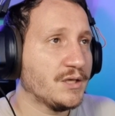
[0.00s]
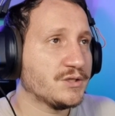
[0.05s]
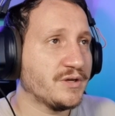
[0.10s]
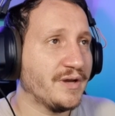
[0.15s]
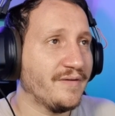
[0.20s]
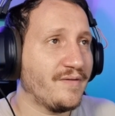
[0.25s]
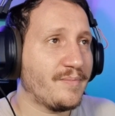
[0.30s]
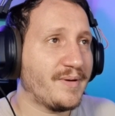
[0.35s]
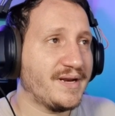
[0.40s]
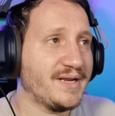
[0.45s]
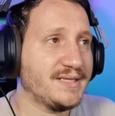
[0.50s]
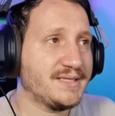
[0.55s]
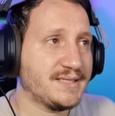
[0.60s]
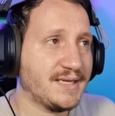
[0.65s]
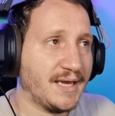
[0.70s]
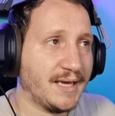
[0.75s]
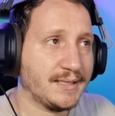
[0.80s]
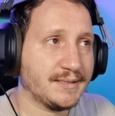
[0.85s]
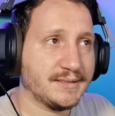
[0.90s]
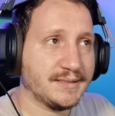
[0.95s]
So everybody
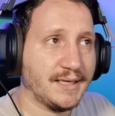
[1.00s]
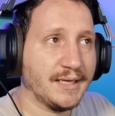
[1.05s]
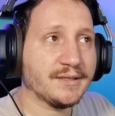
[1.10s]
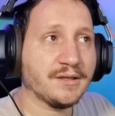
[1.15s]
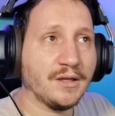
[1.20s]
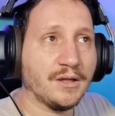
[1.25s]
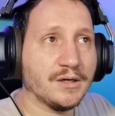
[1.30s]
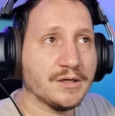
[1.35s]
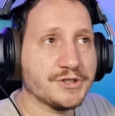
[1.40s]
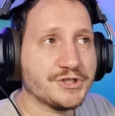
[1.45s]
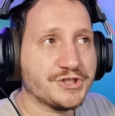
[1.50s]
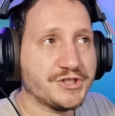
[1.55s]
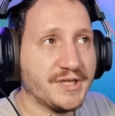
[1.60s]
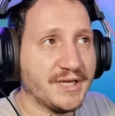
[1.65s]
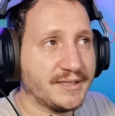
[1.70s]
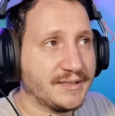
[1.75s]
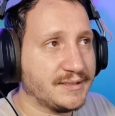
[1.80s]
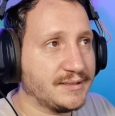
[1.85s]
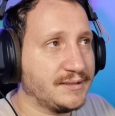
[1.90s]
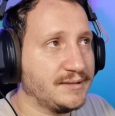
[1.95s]
said at launch
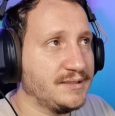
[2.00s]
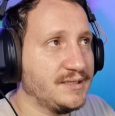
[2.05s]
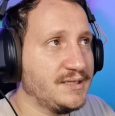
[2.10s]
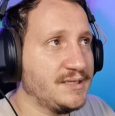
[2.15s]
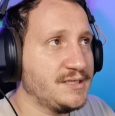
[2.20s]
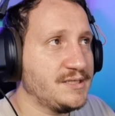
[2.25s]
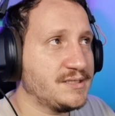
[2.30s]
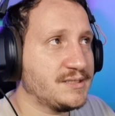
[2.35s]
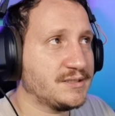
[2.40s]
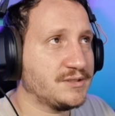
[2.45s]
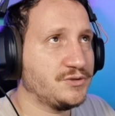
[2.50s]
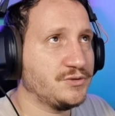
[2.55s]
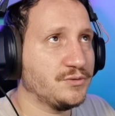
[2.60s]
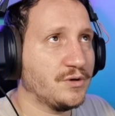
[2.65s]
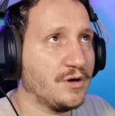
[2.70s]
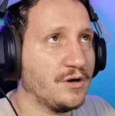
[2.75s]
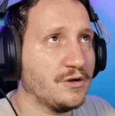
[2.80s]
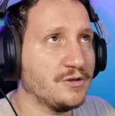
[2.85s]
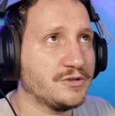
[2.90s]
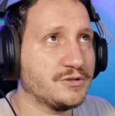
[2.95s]
that these
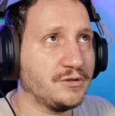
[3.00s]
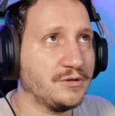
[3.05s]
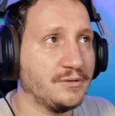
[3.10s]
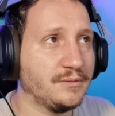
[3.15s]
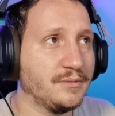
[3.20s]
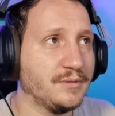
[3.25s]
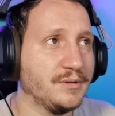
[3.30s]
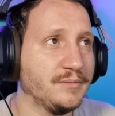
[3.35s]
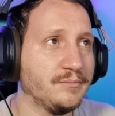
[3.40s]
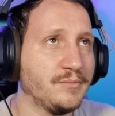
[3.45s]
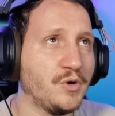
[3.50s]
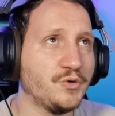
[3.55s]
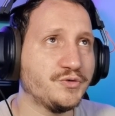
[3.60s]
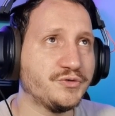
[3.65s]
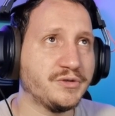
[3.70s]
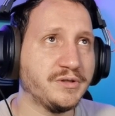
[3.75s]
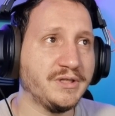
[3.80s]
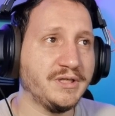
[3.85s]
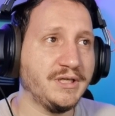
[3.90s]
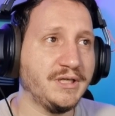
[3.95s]
two consoles
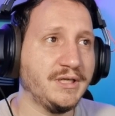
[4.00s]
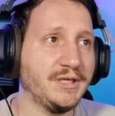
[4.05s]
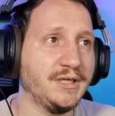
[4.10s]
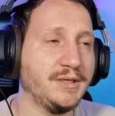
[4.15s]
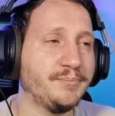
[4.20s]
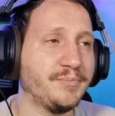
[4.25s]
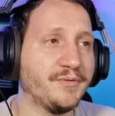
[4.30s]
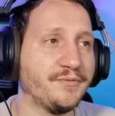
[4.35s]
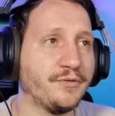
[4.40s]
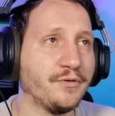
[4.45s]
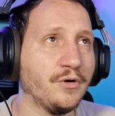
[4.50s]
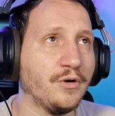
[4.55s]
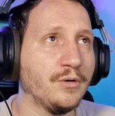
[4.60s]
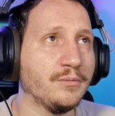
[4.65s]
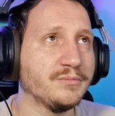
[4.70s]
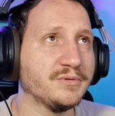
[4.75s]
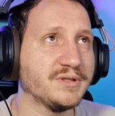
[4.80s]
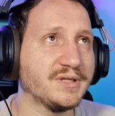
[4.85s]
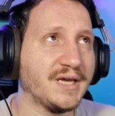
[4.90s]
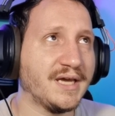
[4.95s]
mostly
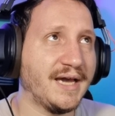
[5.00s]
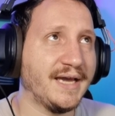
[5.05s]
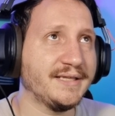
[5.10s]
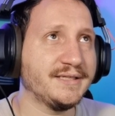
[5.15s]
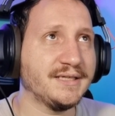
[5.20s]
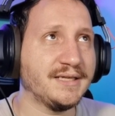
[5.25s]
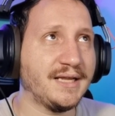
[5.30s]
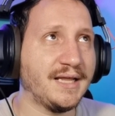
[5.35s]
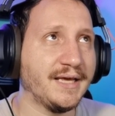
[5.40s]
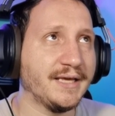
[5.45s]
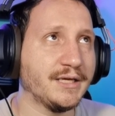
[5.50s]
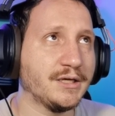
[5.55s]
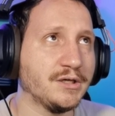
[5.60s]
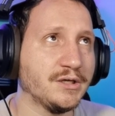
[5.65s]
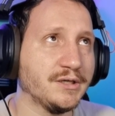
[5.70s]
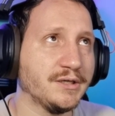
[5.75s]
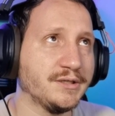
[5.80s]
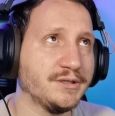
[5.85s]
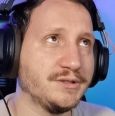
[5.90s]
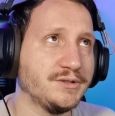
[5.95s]
performed kind of like
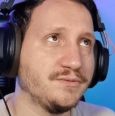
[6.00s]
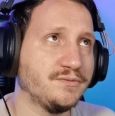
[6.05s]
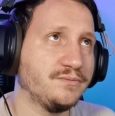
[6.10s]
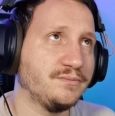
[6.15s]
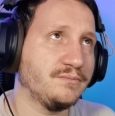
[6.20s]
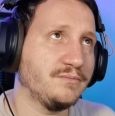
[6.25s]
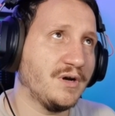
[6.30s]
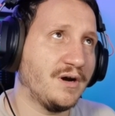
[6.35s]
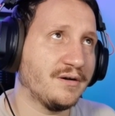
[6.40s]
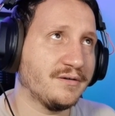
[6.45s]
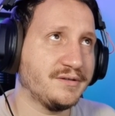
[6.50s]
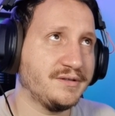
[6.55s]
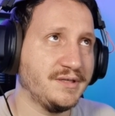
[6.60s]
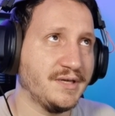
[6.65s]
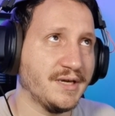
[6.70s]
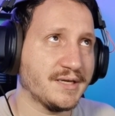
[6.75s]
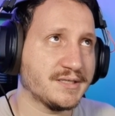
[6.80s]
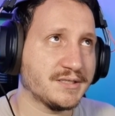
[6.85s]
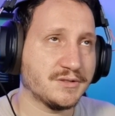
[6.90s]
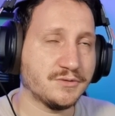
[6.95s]

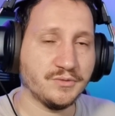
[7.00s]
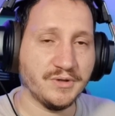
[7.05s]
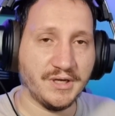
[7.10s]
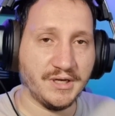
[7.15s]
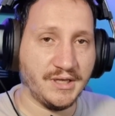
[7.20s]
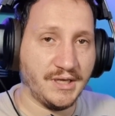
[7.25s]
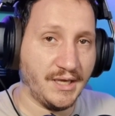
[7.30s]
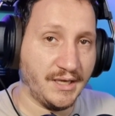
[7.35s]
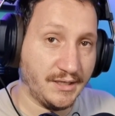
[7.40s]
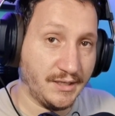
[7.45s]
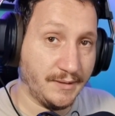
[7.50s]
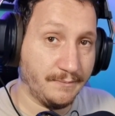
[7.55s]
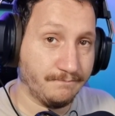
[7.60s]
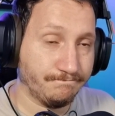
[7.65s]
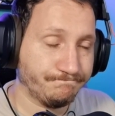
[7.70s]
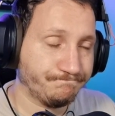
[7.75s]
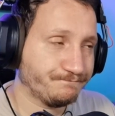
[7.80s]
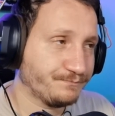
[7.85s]
RTX 2080,